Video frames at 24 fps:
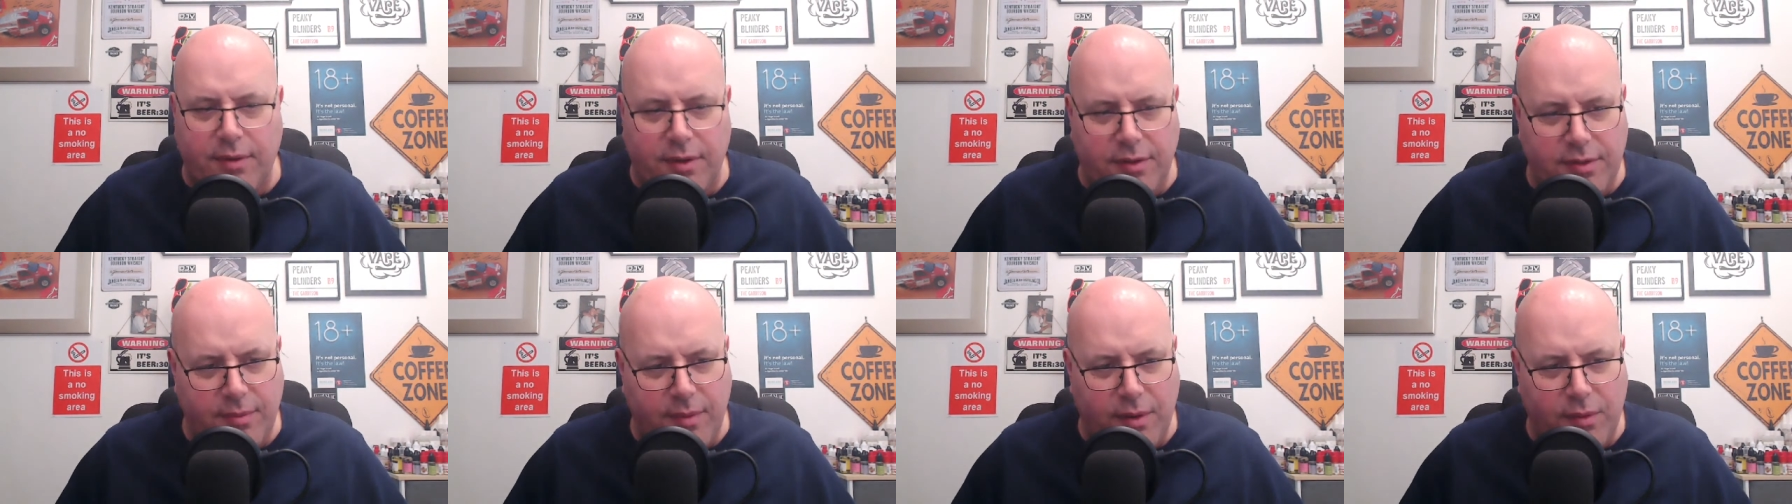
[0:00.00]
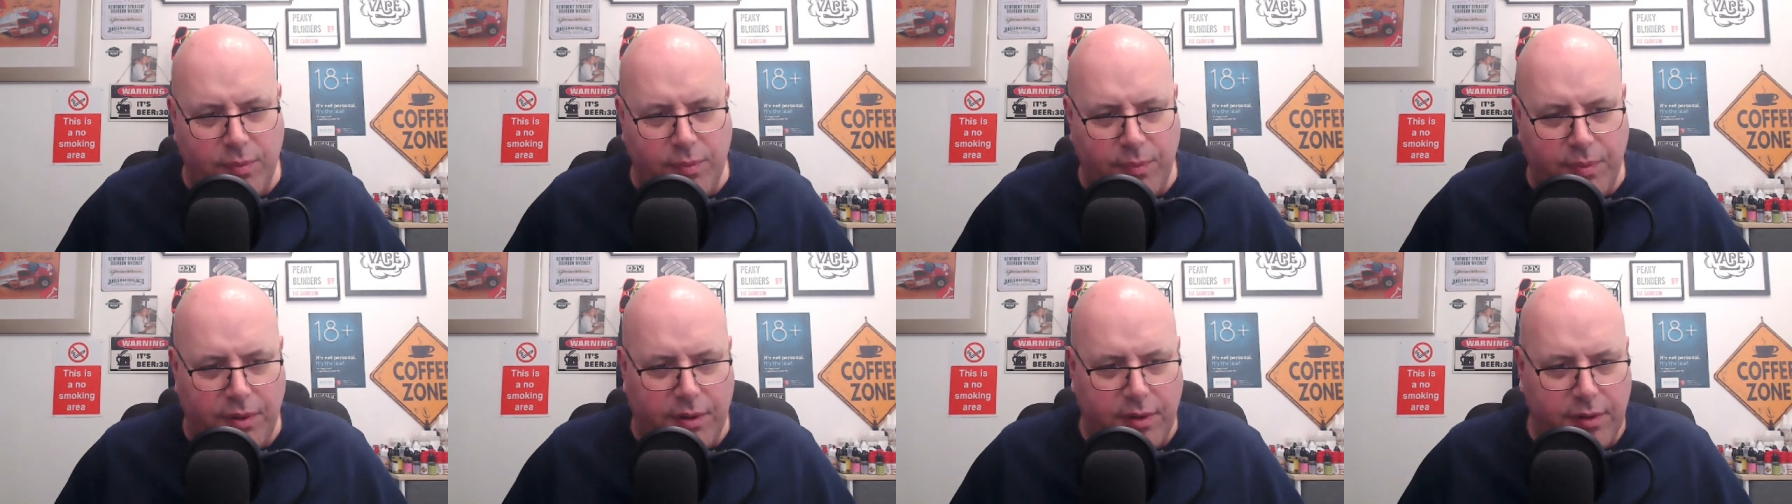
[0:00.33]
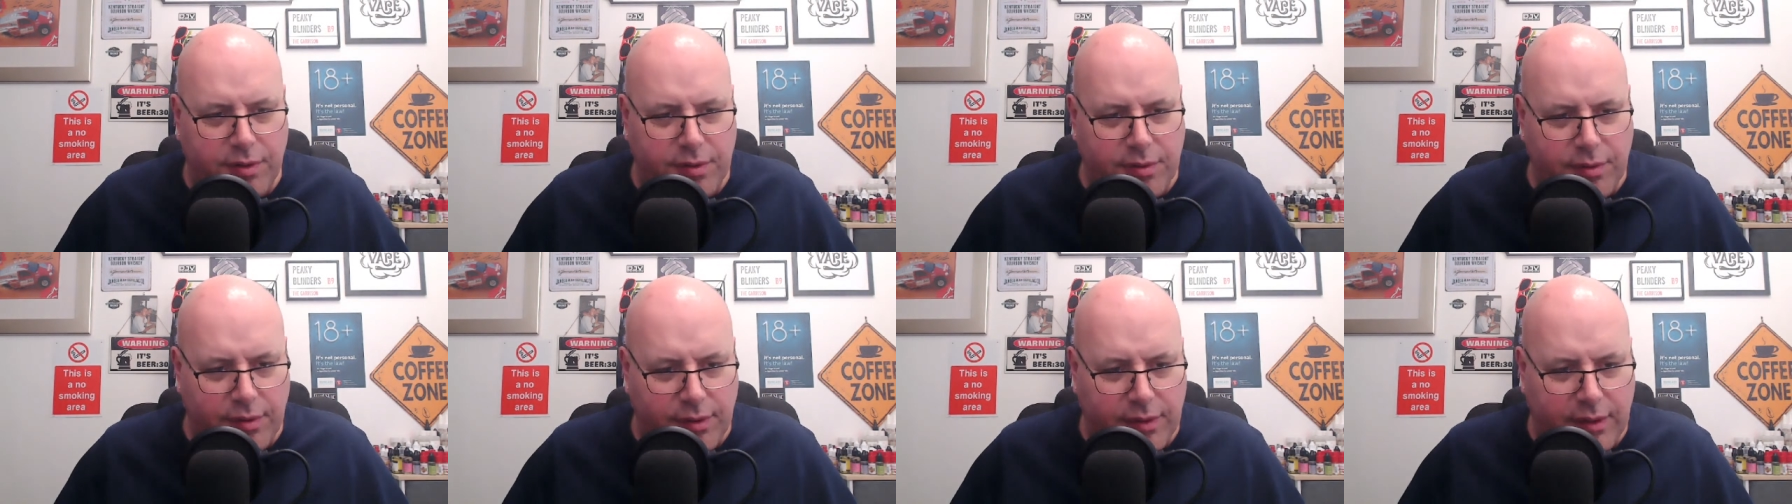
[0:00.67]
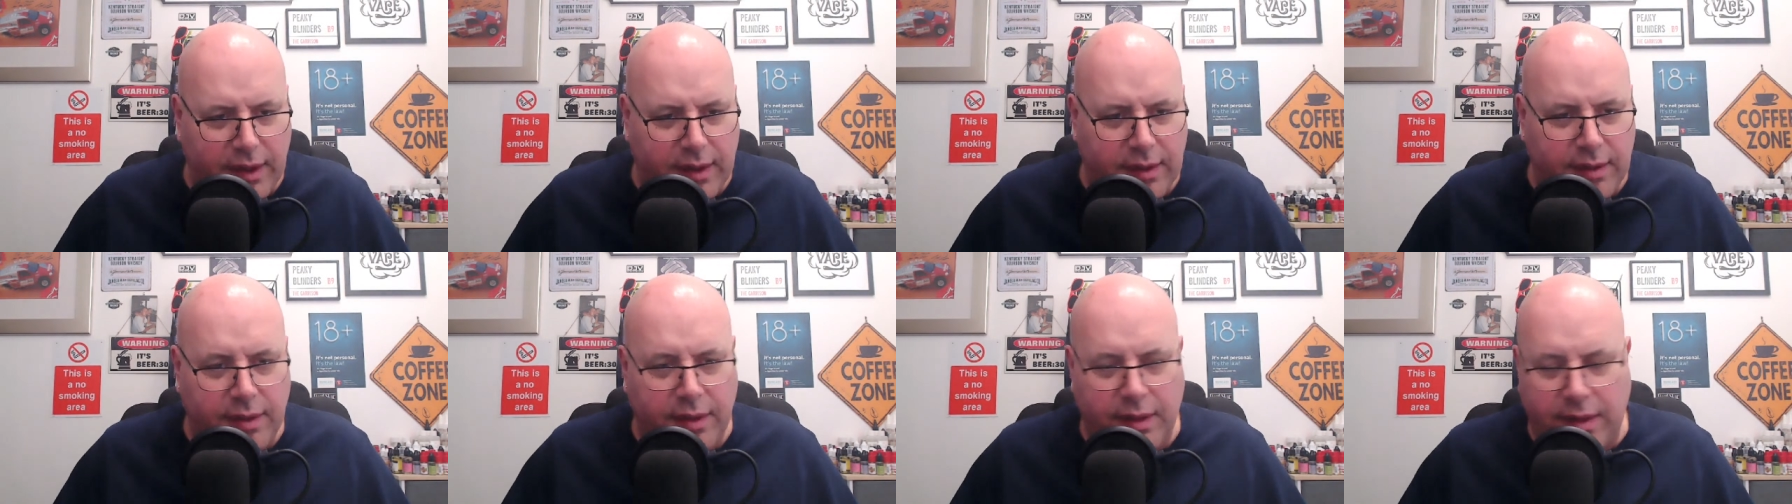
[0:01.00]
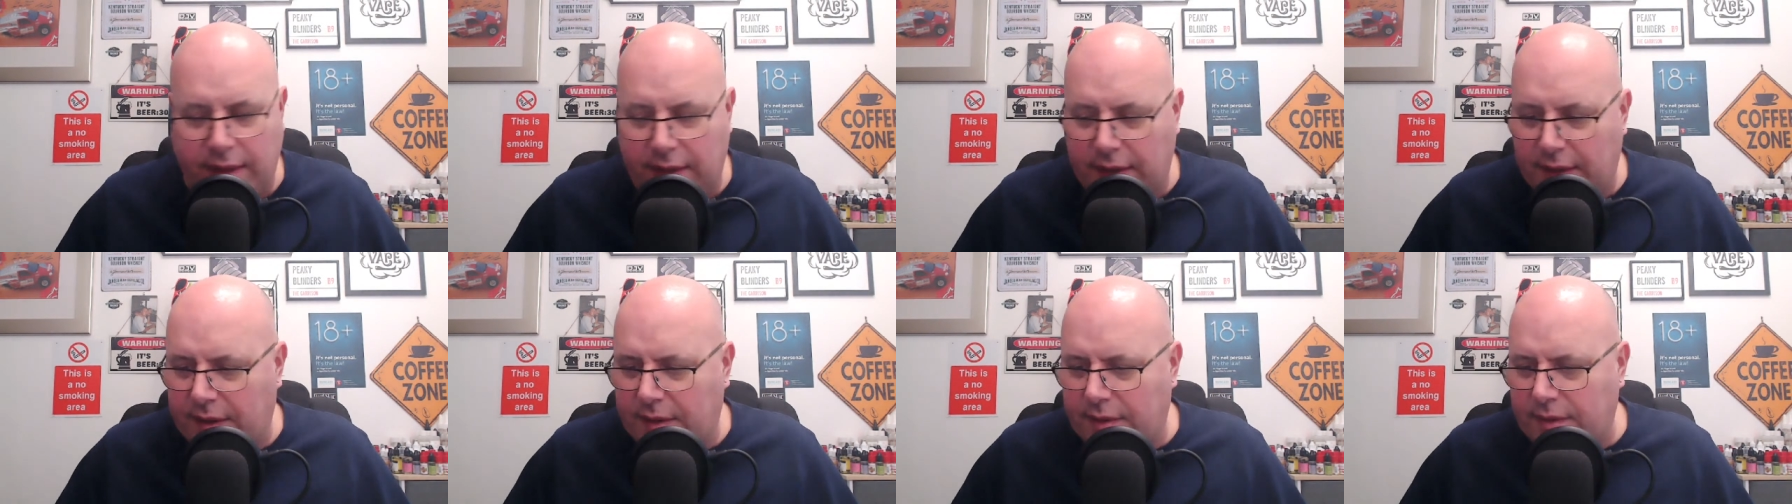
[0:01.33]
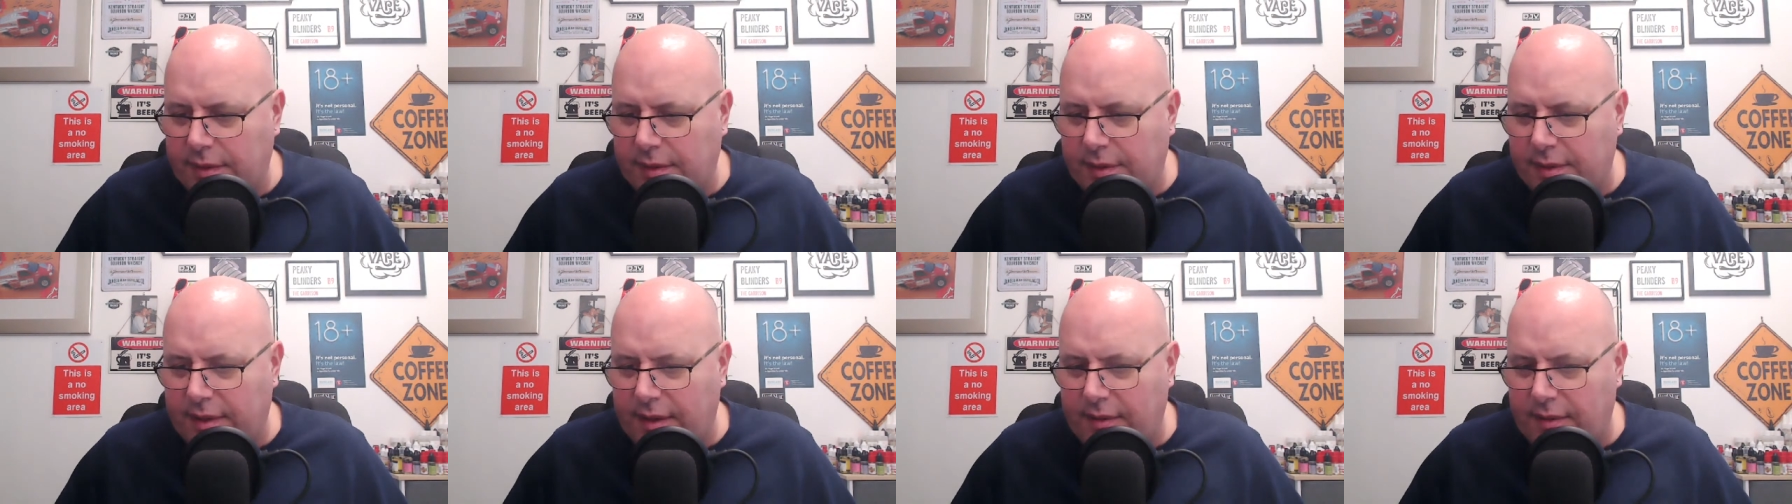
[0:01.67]
it's the most personal thing
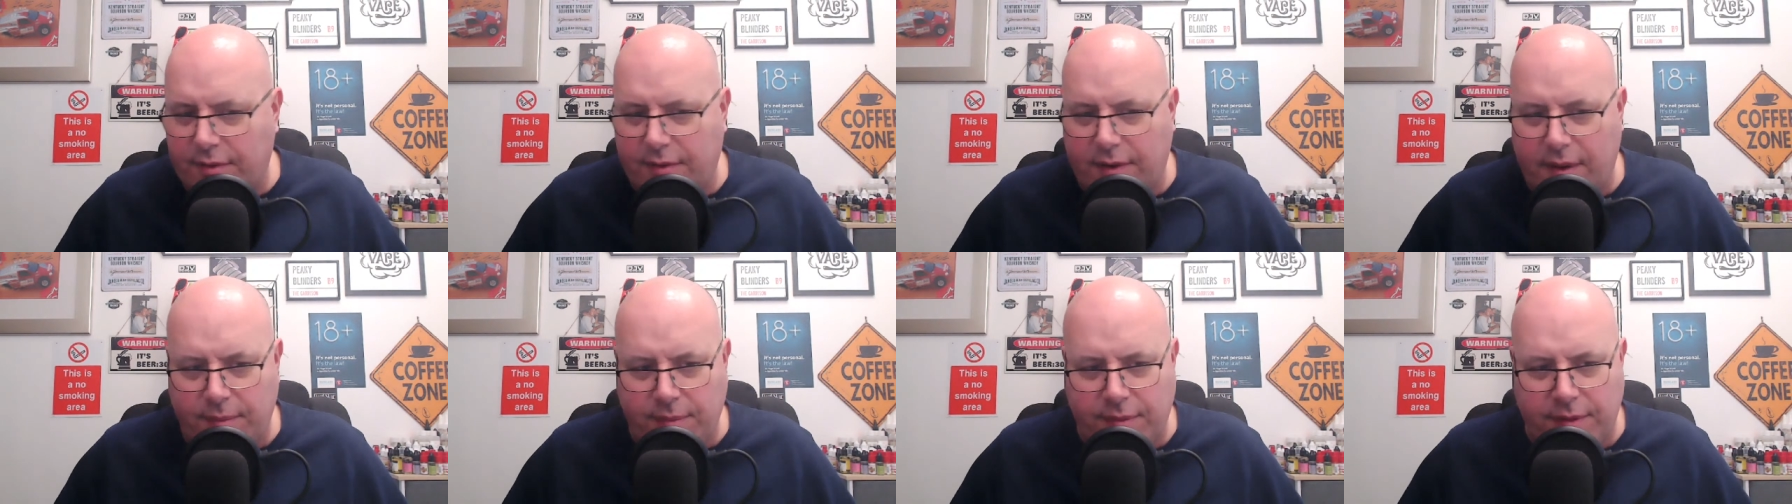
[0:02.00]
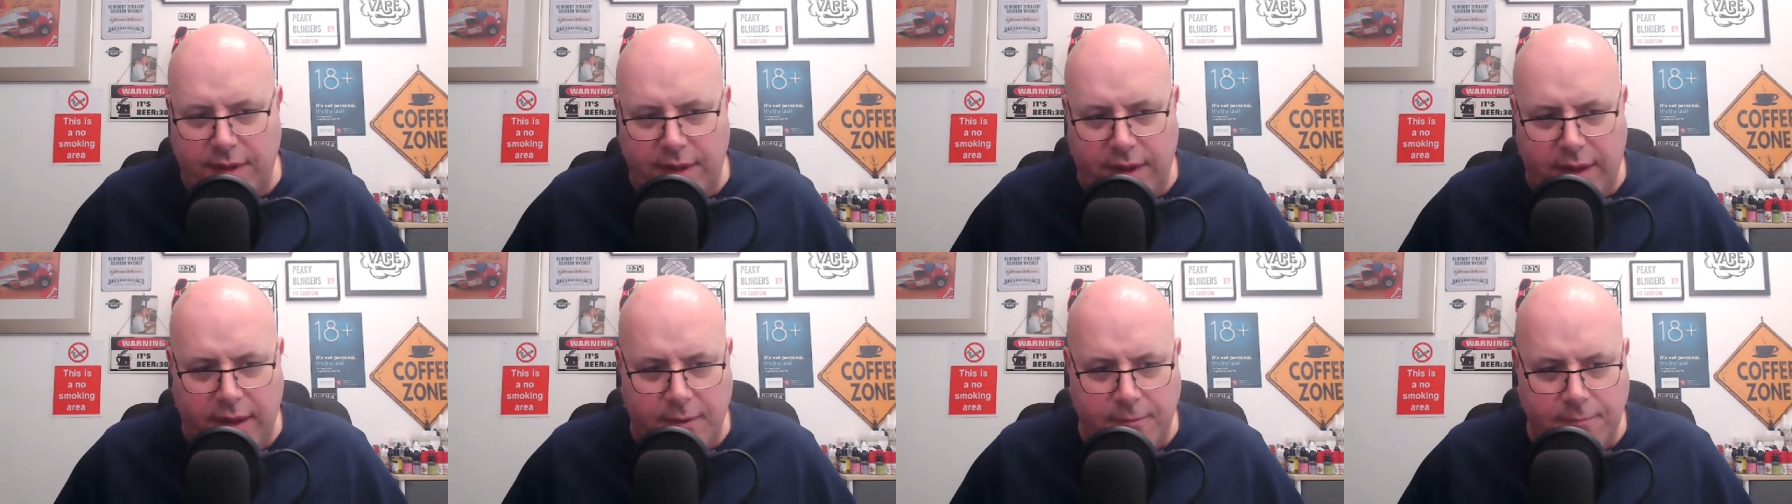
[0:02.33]
that's ever happened to you.